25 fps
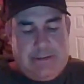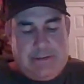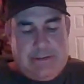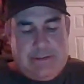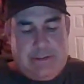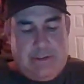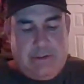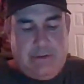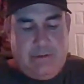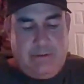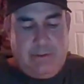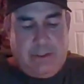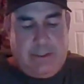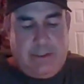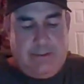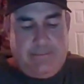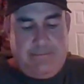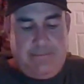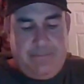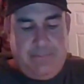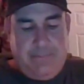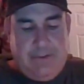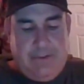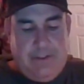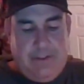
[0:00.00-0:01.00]

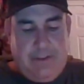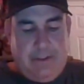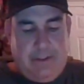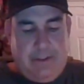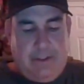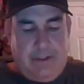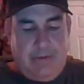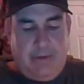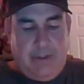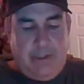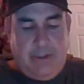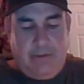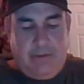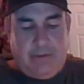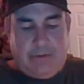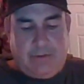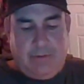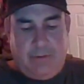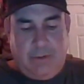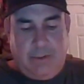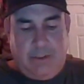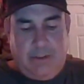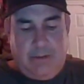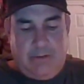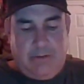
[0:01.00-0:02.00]
So, we always
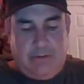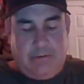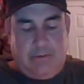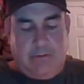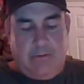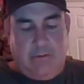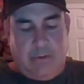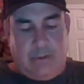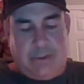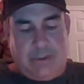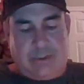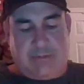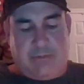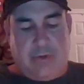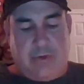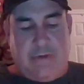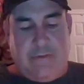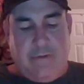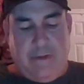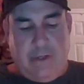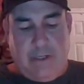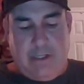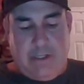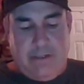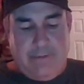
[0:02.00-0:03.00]
want to spread
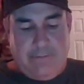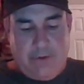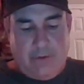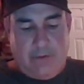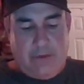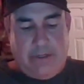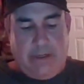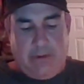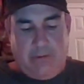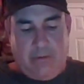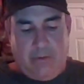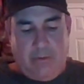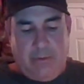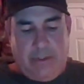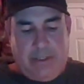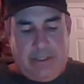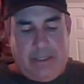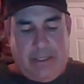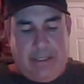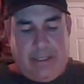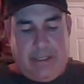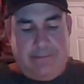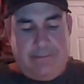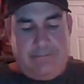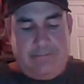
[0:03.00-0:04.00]
the love around when we
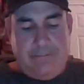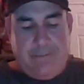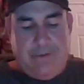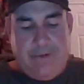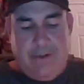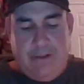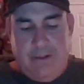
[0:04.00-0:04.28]
can.